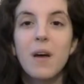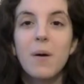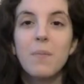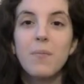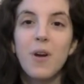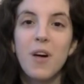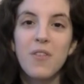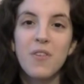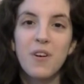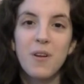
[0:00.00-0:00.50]

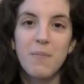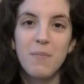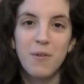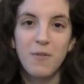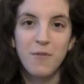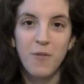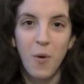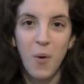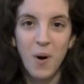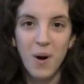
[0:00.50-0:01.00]
Brother number
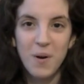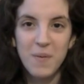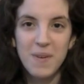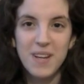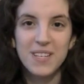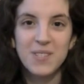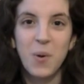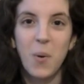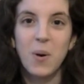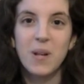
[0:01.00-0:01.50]
four
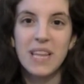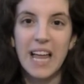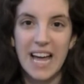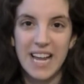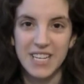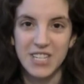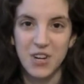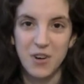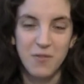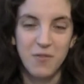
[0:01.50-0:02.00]
is
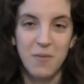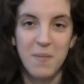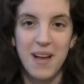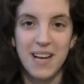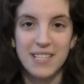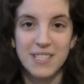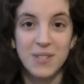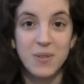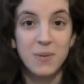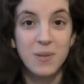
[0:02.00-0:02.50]
Orlando from
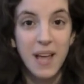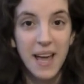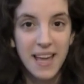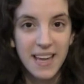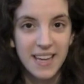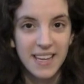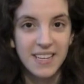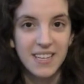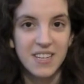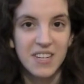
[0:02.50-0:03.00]
As You
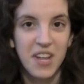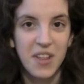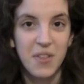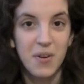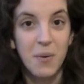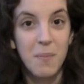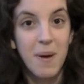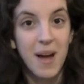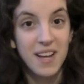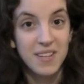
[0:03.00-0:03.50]
Like It,
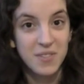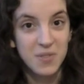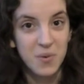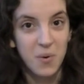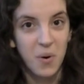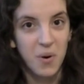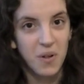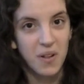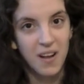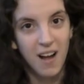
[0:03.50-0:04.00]
another
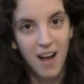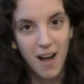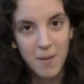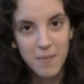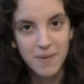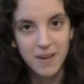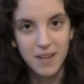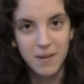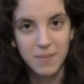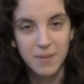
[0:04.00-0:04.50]
pastoral
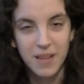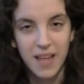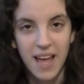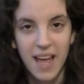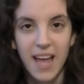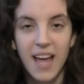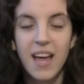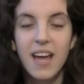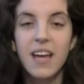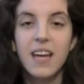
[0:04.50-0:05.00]
comedy
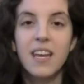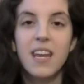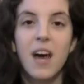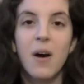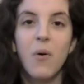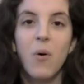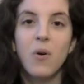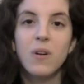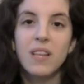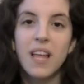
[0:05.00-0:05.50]
play.
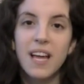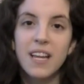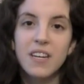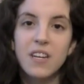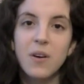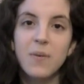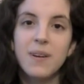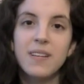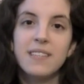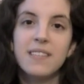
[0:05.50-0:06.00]
Now,
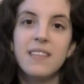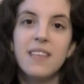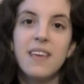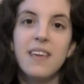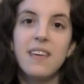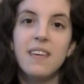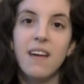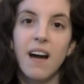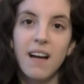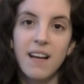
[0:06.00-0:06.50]
Orlando is the
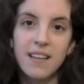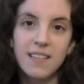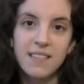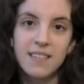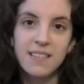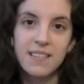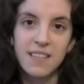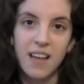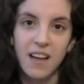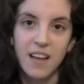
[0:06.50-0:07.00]

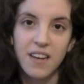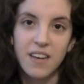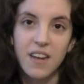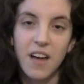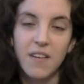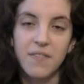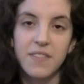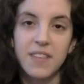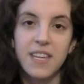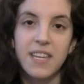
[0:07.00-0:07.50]
youngest son
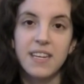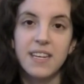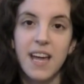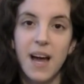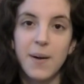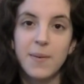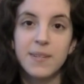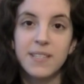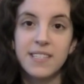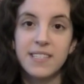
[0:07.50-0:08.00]
of the
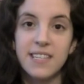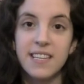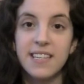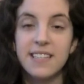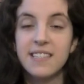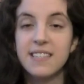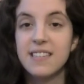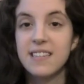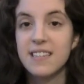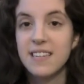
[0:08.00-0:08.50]

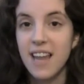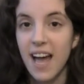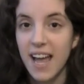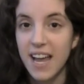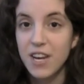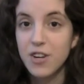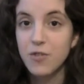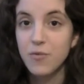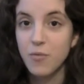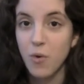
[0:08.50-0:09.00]
now-deceased
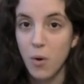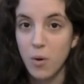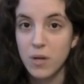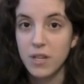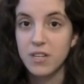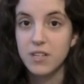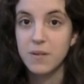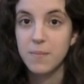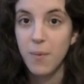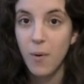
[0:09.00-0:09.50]
knight
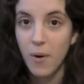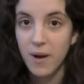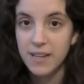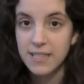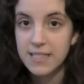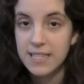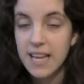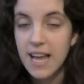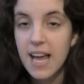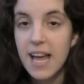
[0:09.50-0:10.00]
Roland de
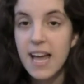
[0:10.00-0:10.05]
Bois.